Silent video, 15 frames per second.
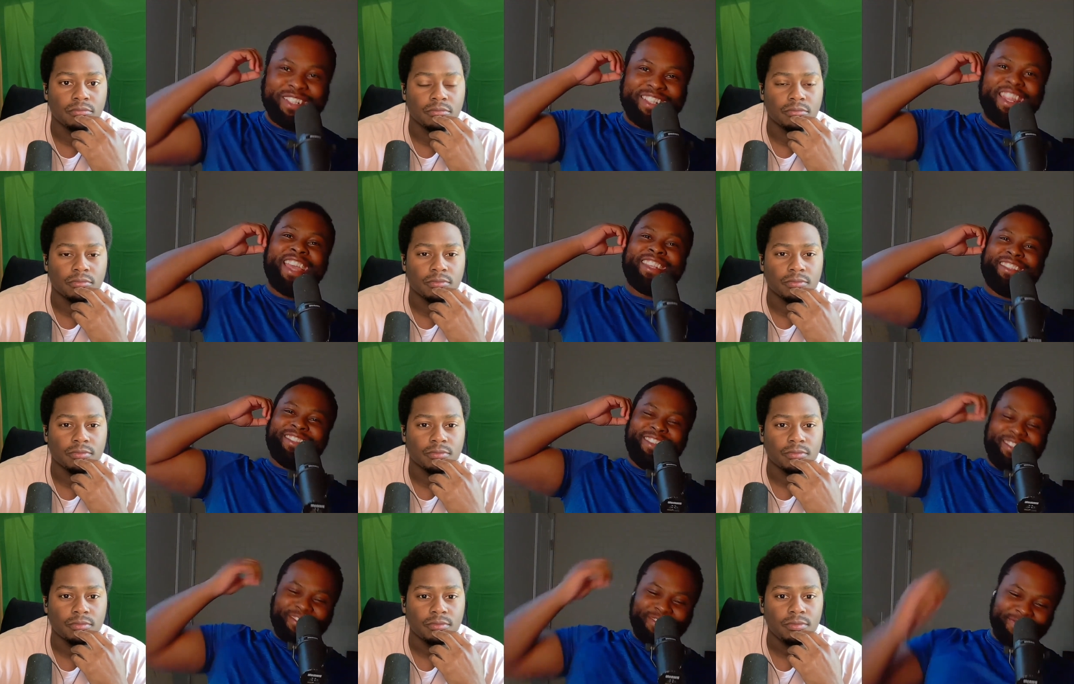Speaker 1: people's
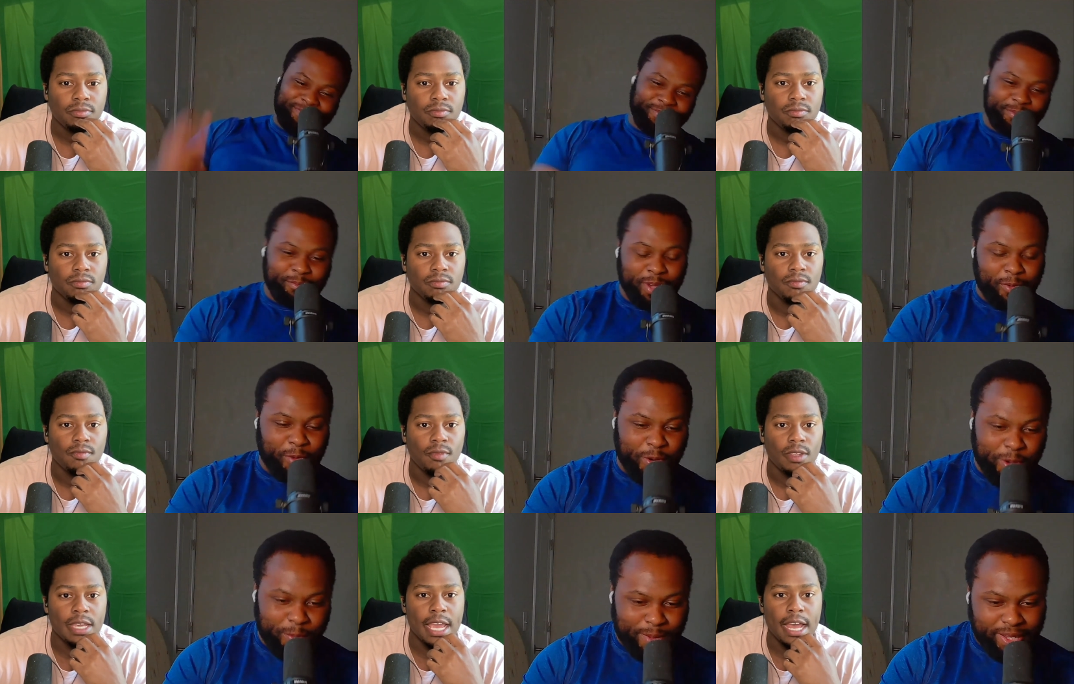necks, you know.
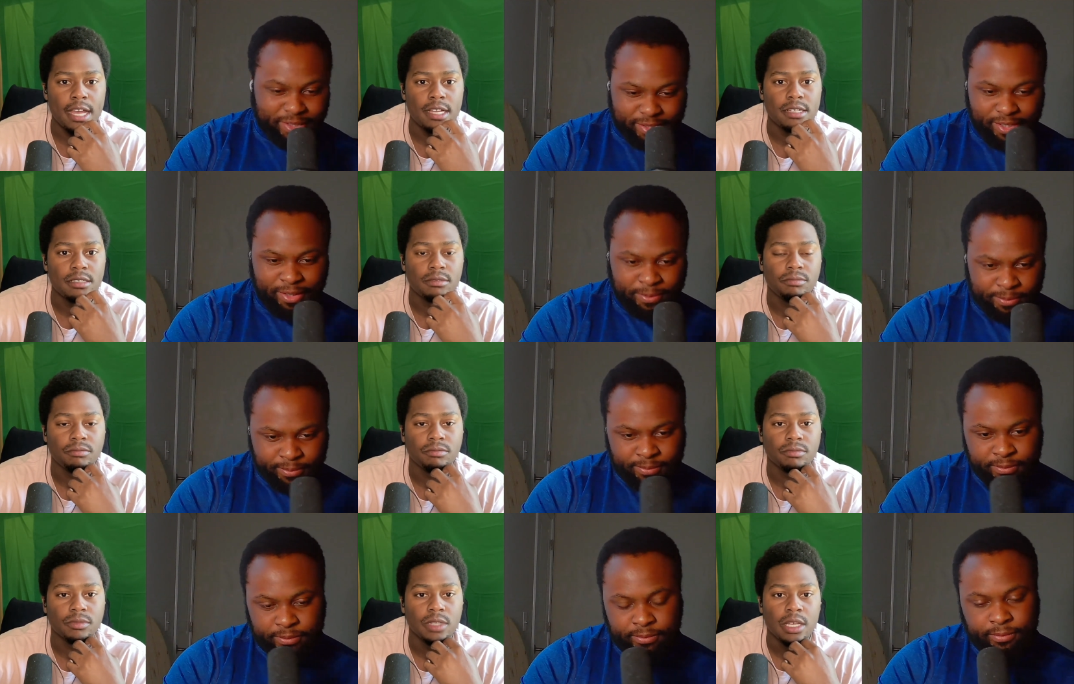But yeah. what were you about to say?
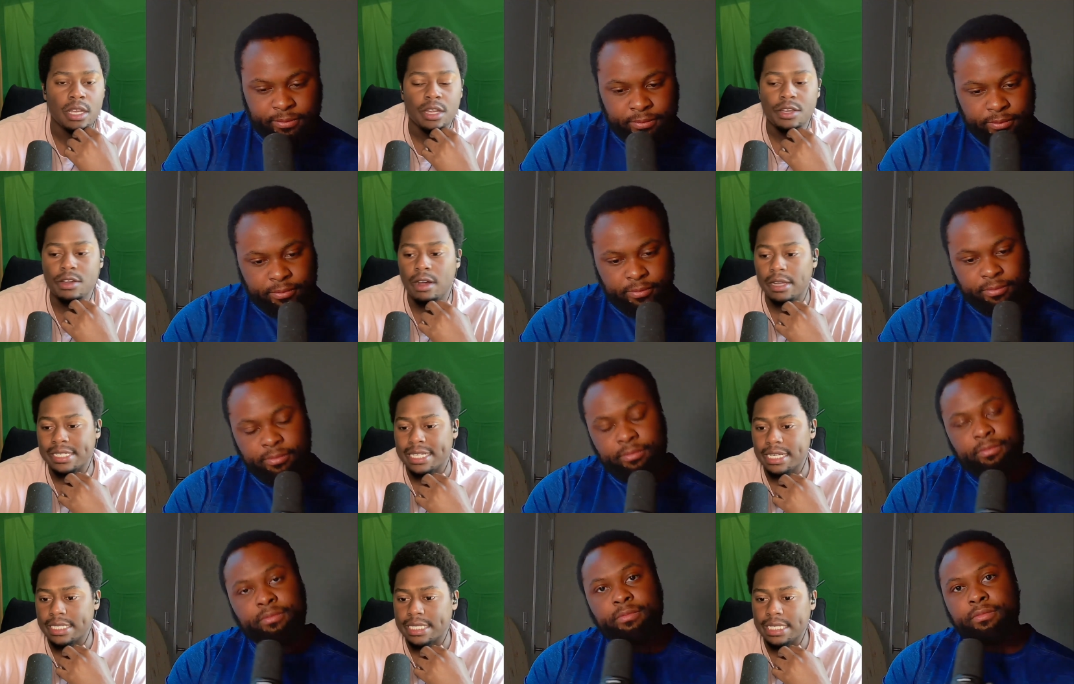
Speaker 2: No, I was
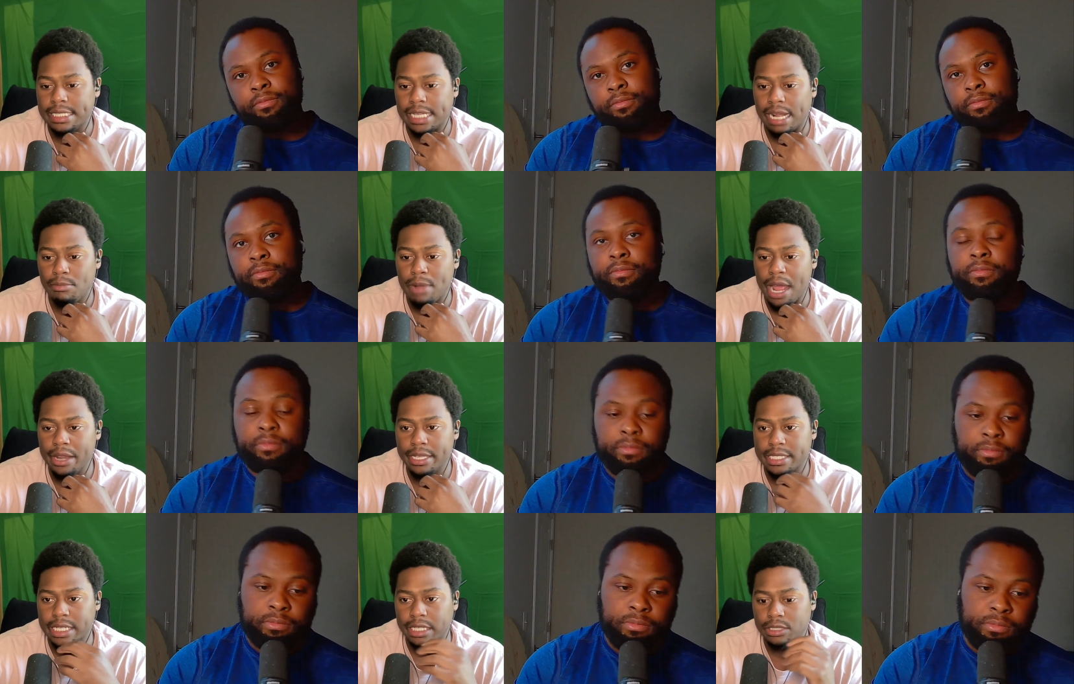gonna say it's like I'm kind of
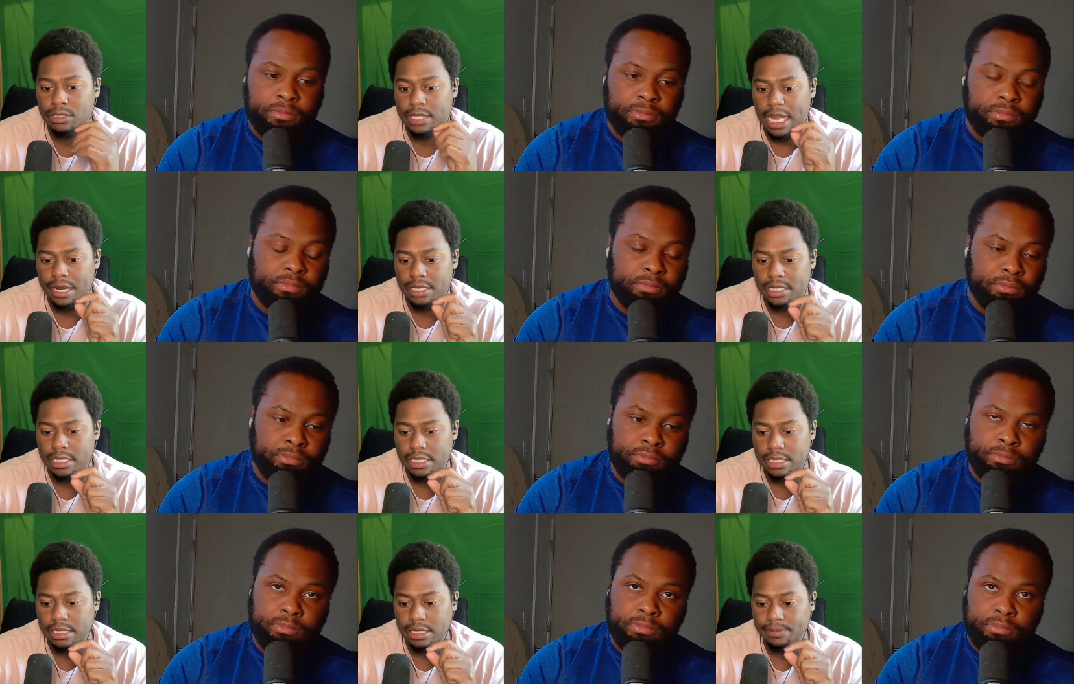excited to kind of
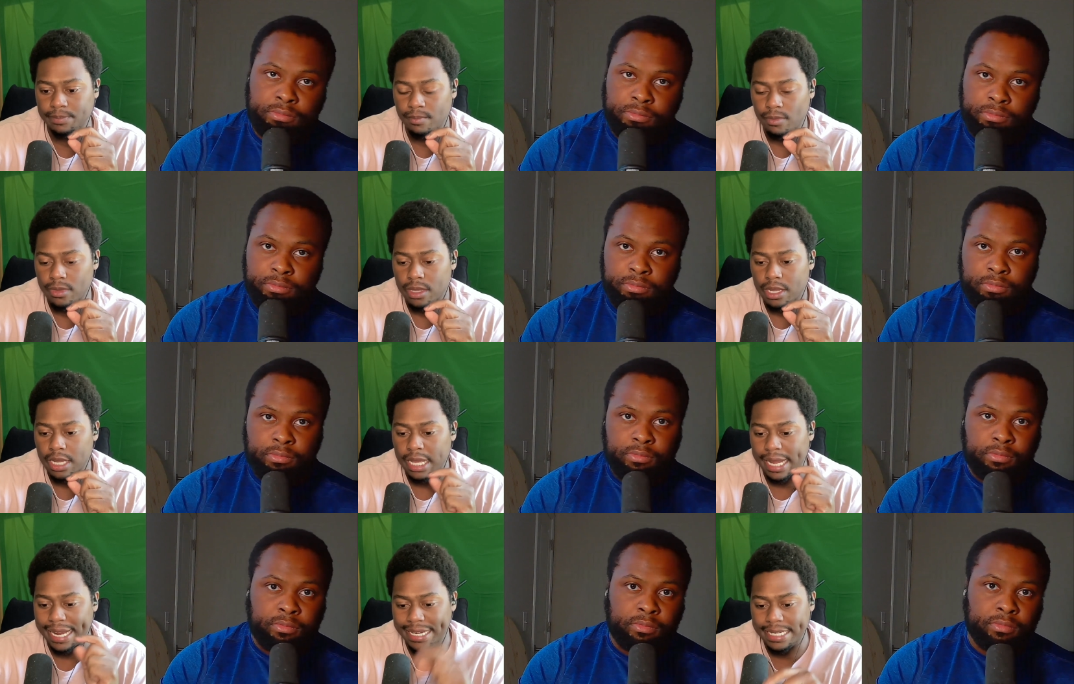see
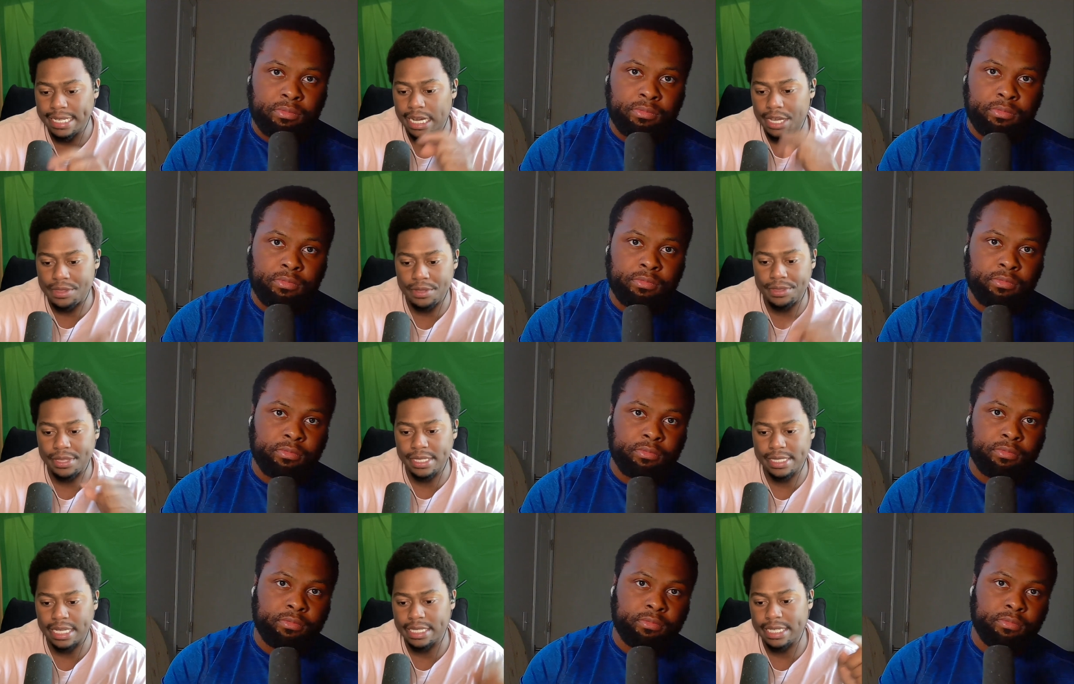any other
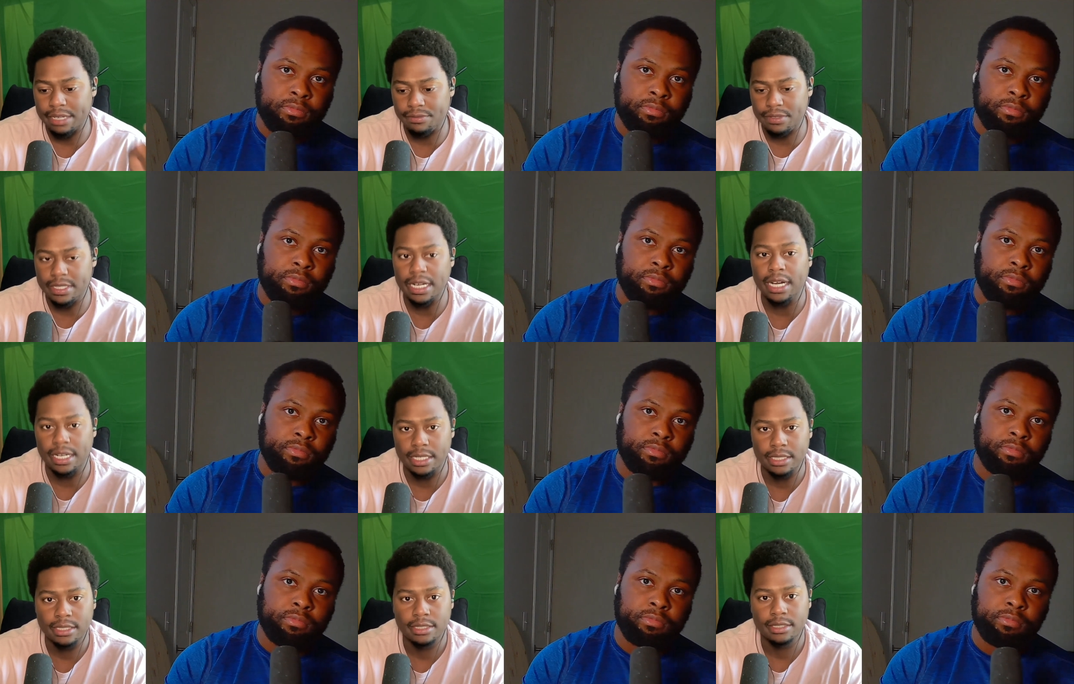things that they've
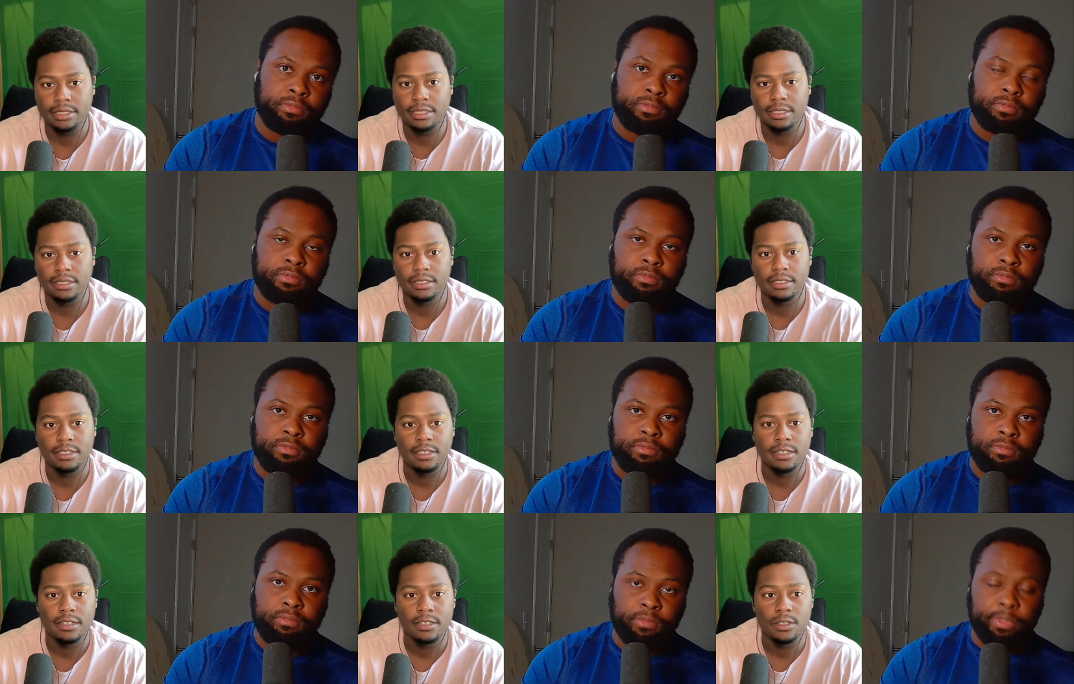done
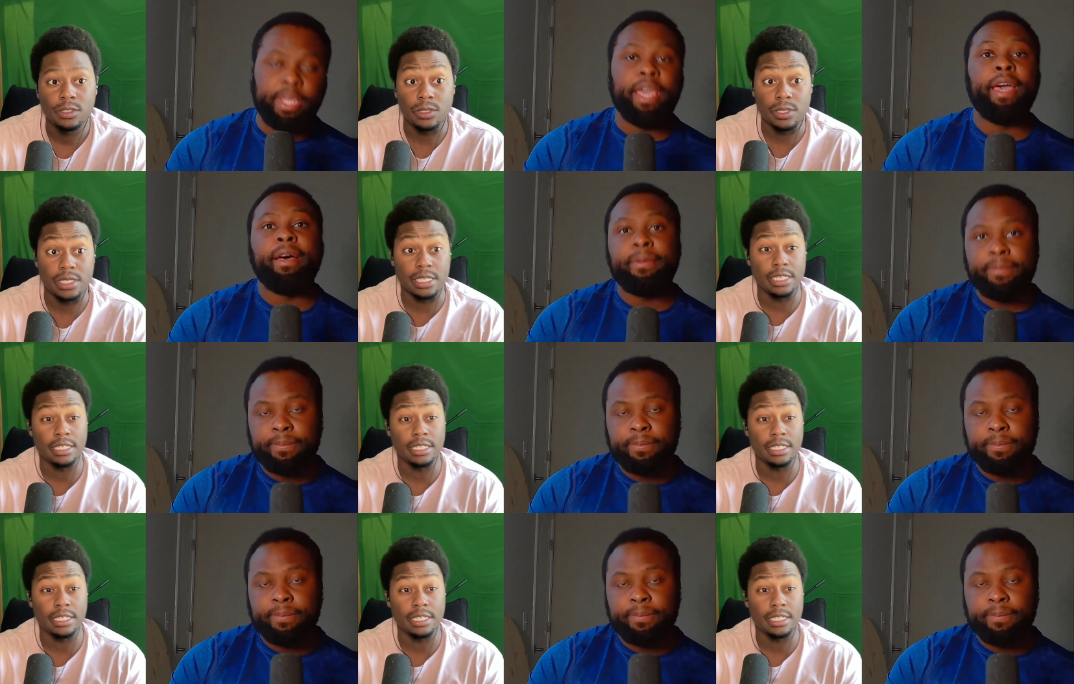to see.